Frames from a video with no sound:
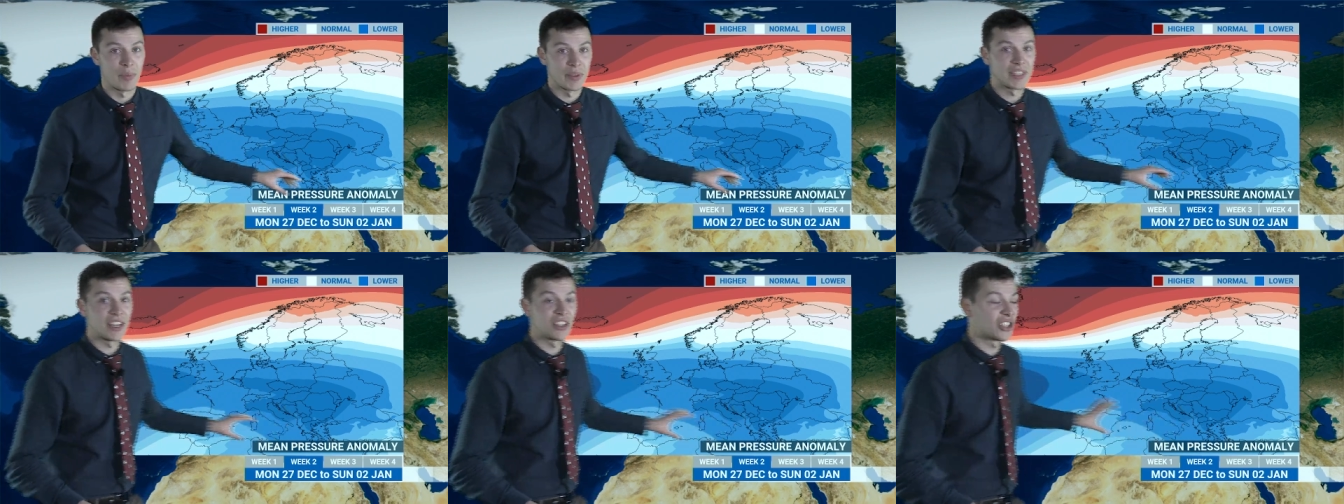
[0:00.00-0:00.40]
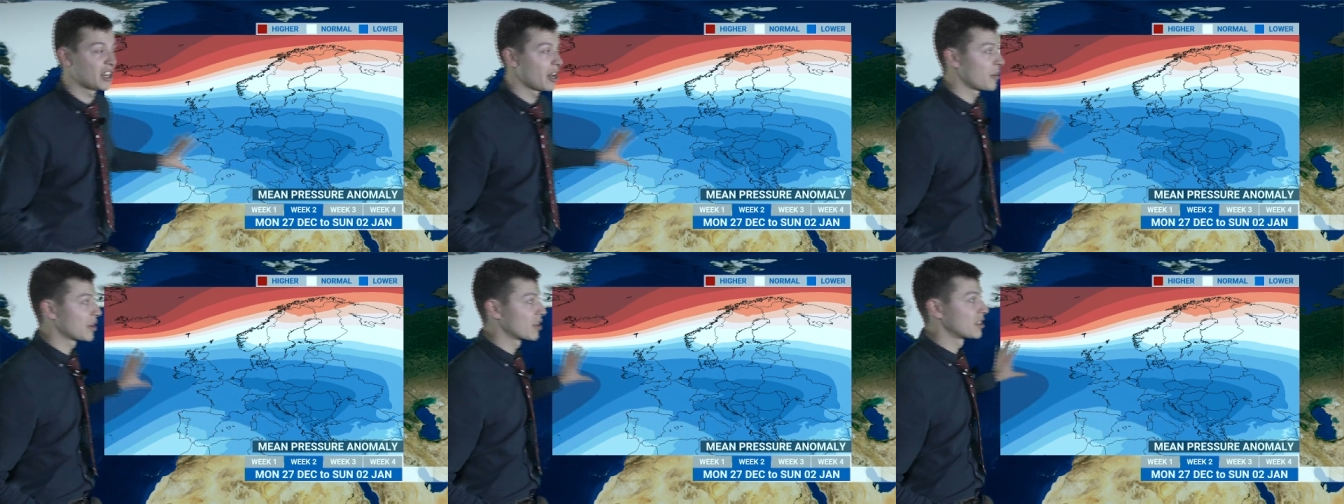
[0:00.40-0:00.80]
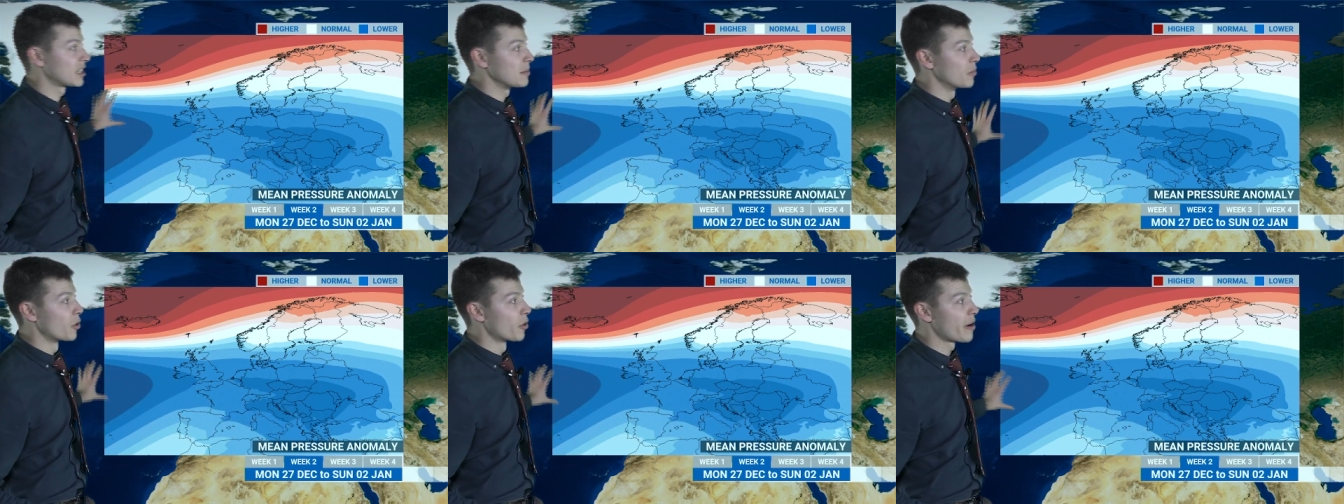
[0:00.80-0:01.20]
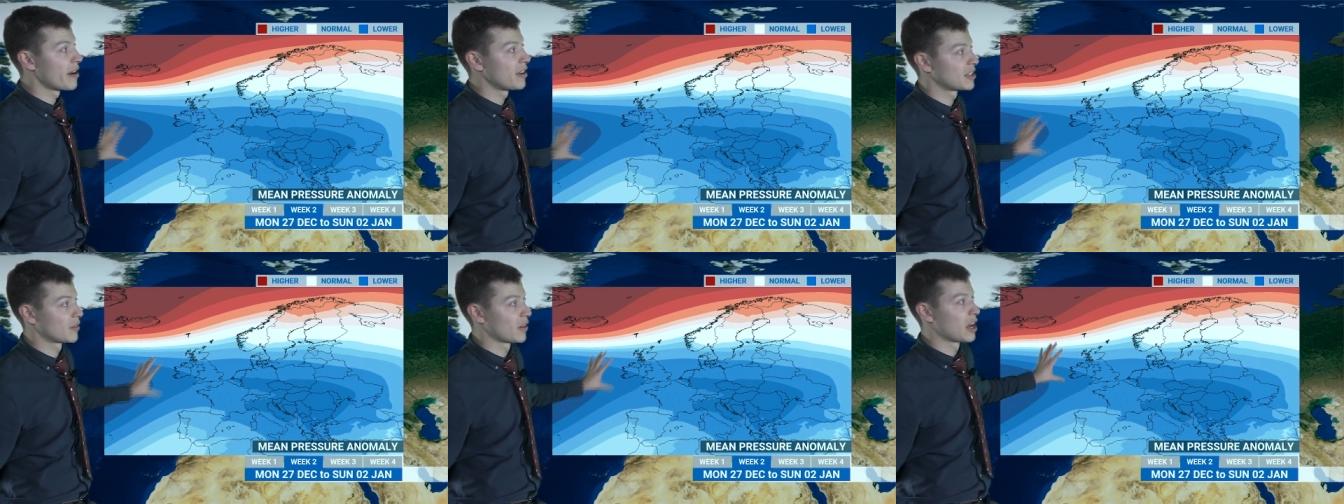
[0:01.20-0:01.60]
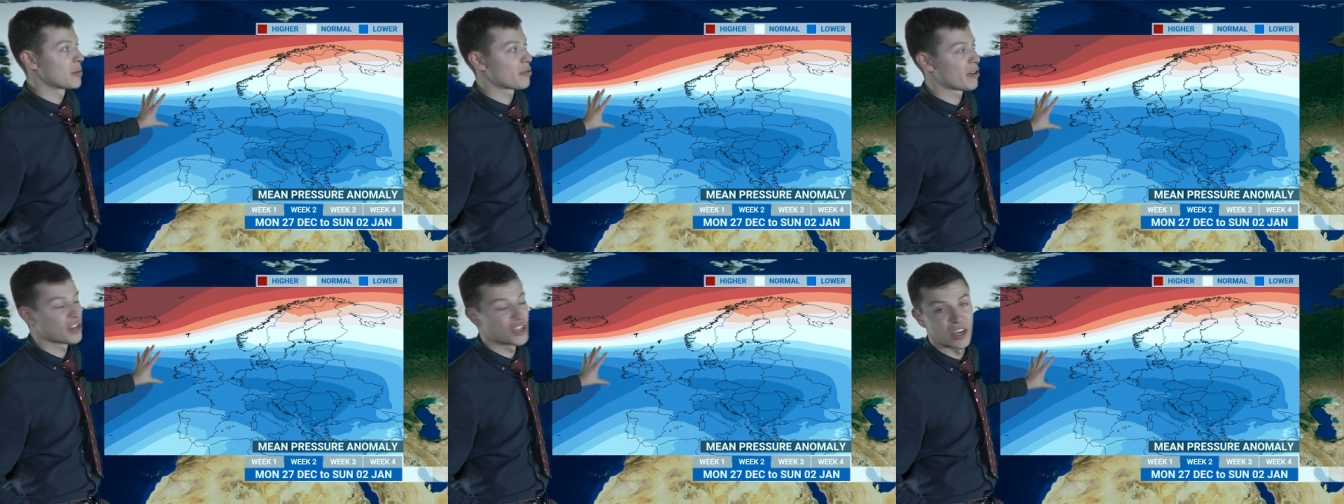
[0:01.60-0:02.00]
Potentially, you know, we could see more areas of low
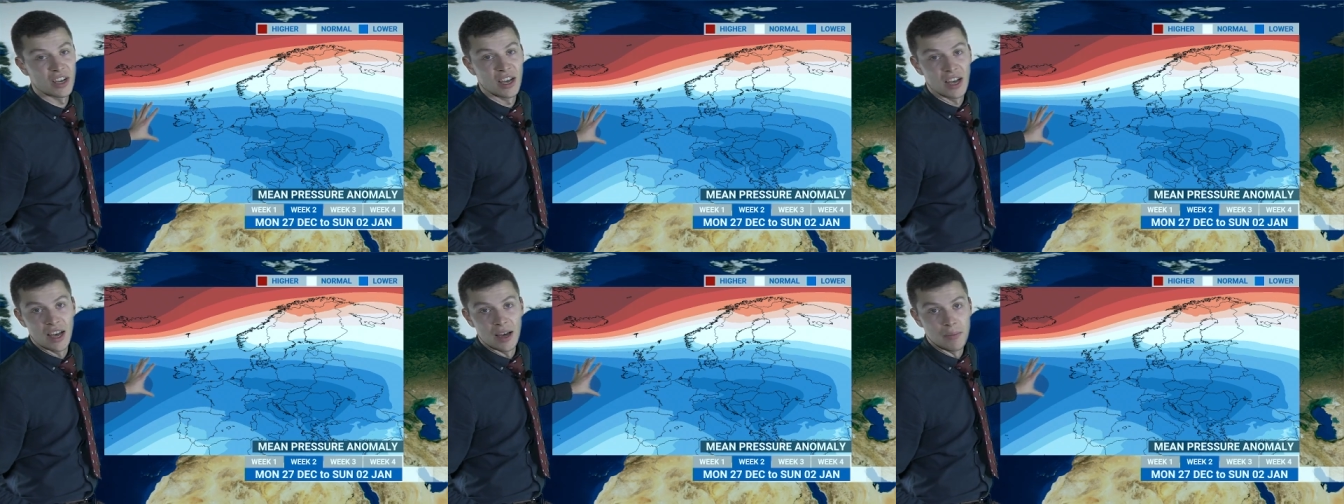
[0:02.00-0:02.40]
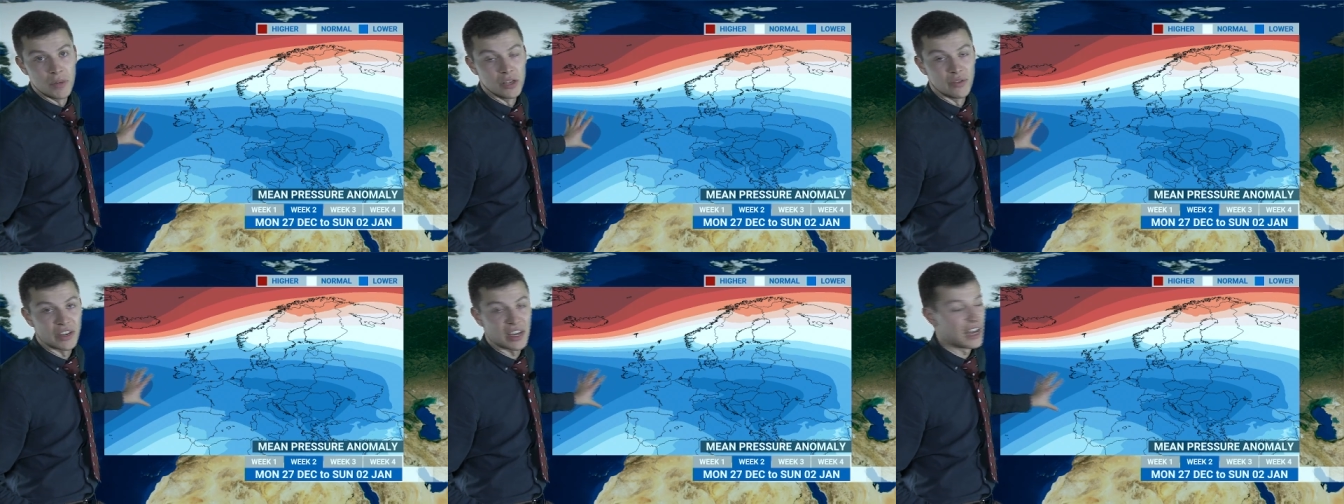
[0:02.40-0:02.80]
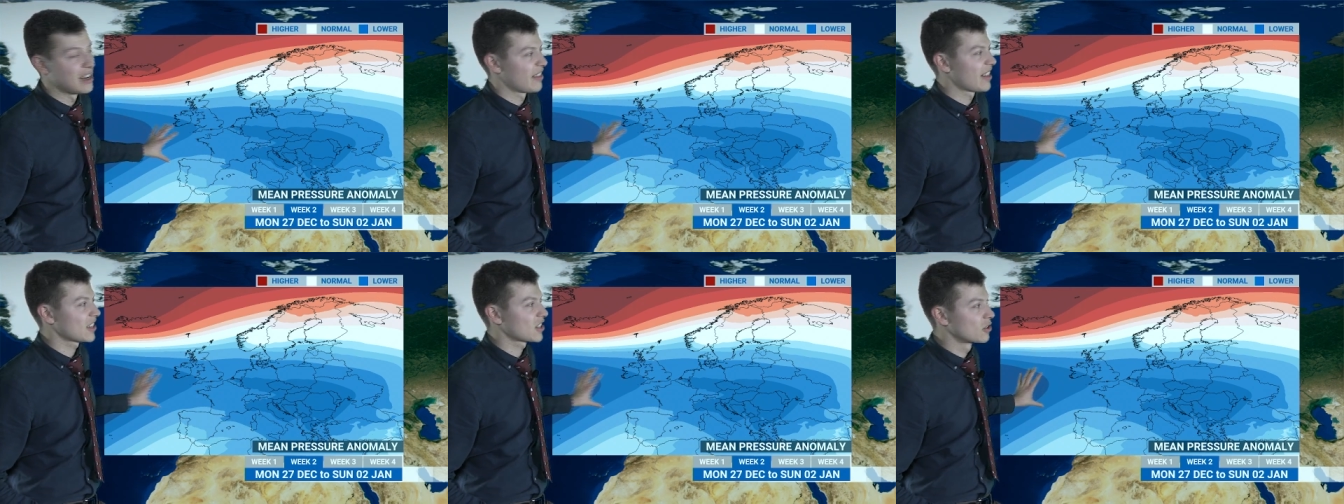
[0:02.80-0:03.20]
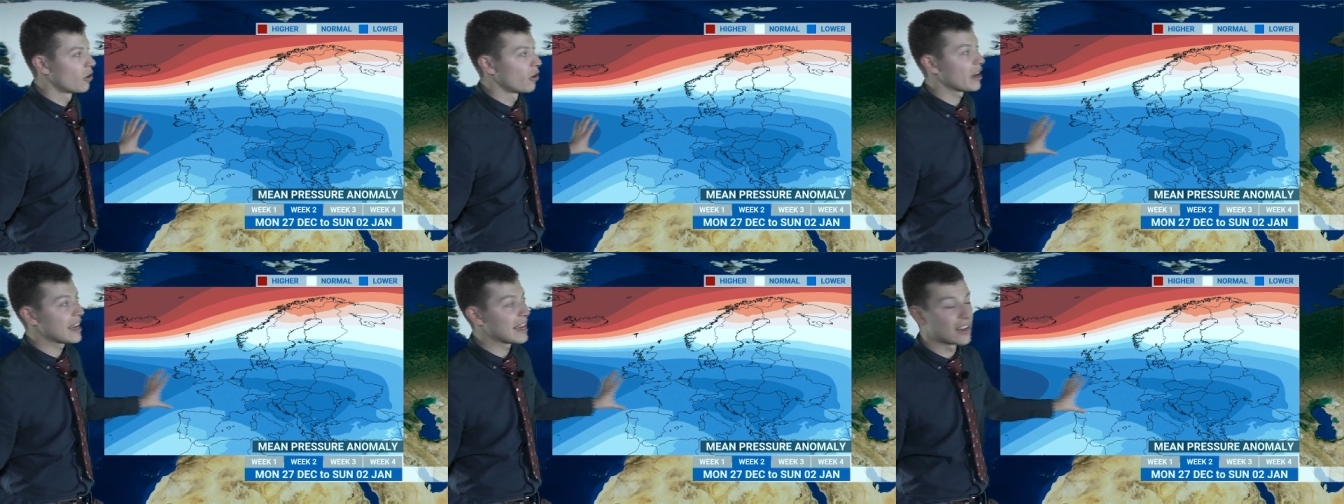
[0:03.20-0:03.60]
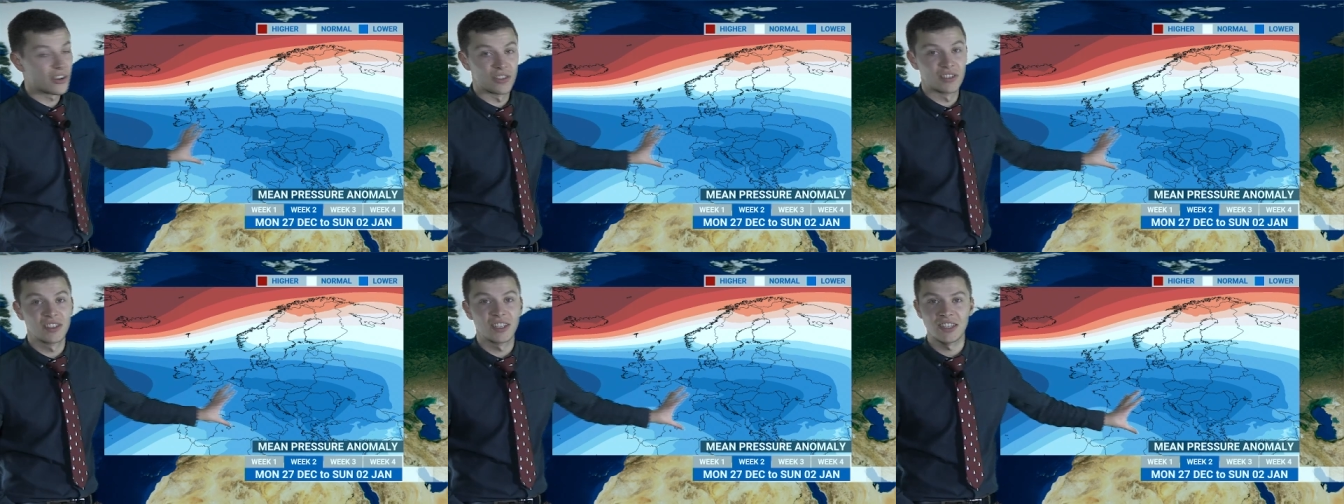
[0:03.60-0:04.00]
pressure moving in, and that's not
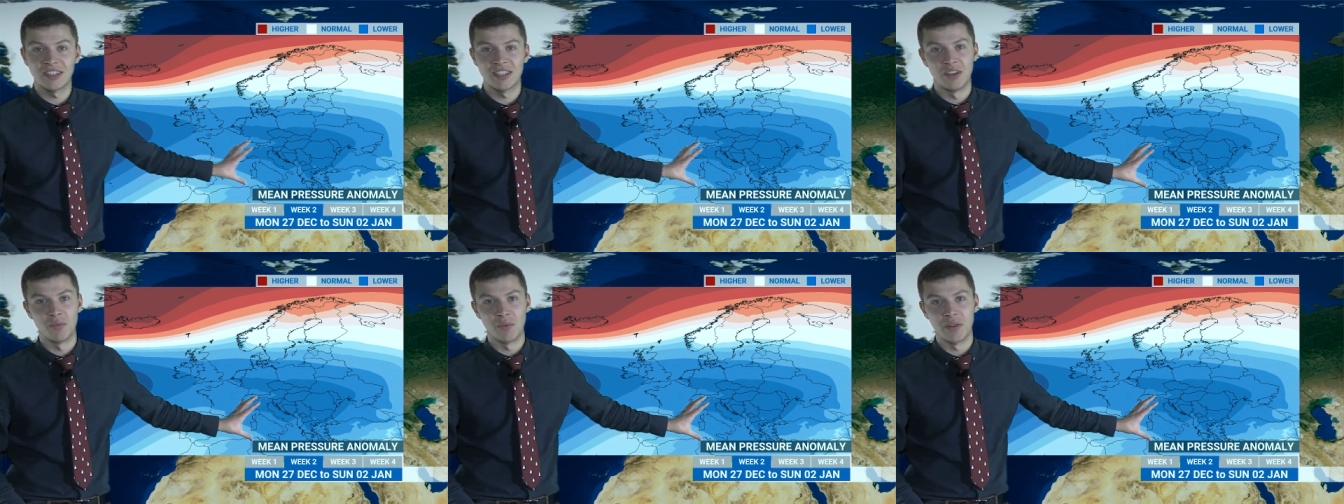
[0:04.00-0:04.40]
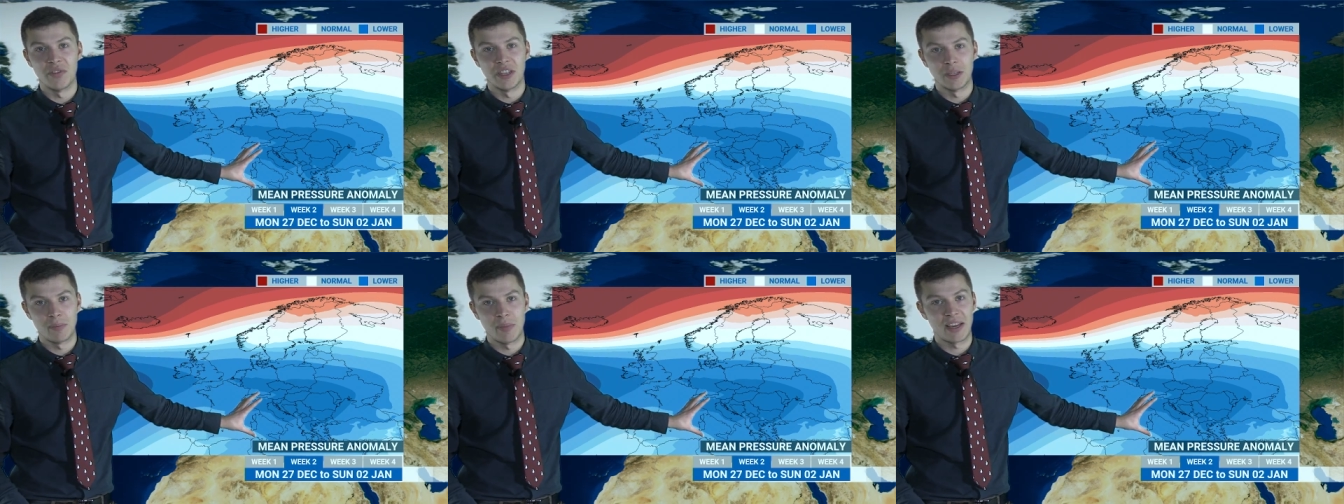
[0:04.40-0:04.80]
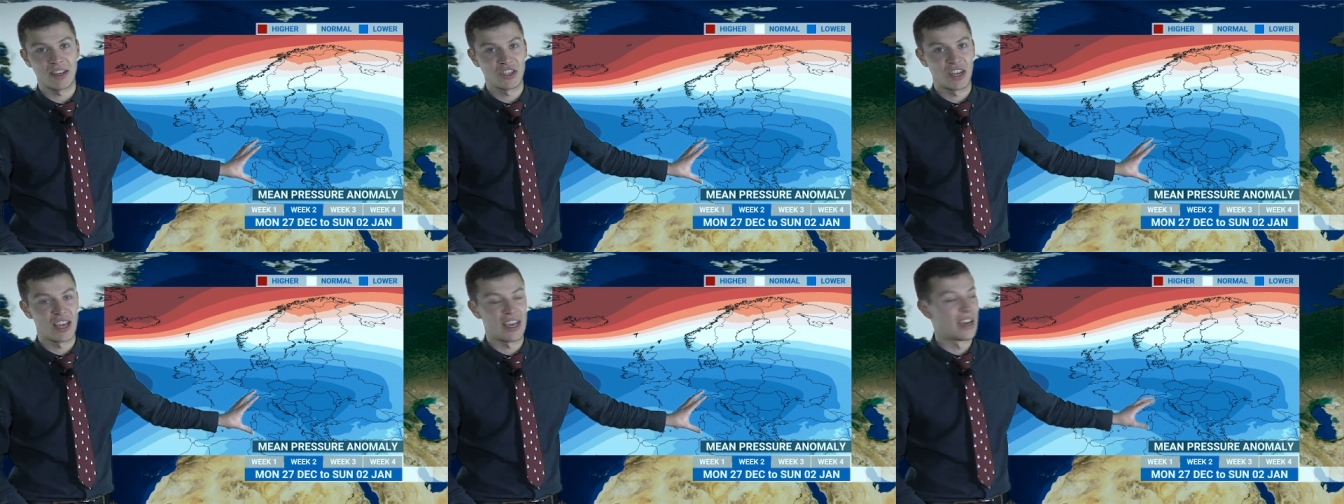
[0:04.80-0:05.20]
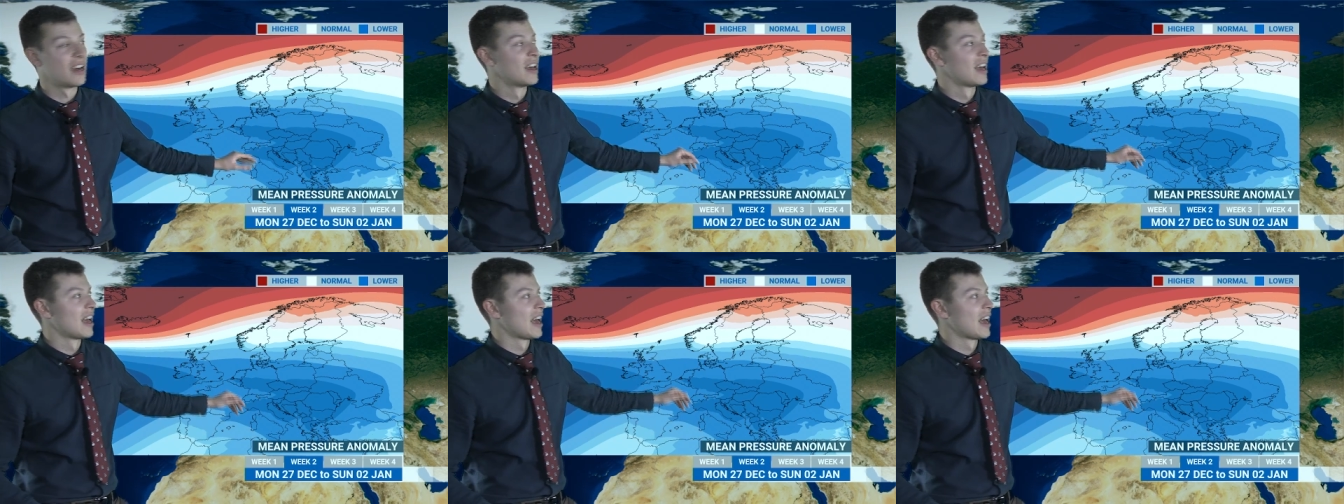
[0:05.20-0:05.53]
inconsistent with this picture here.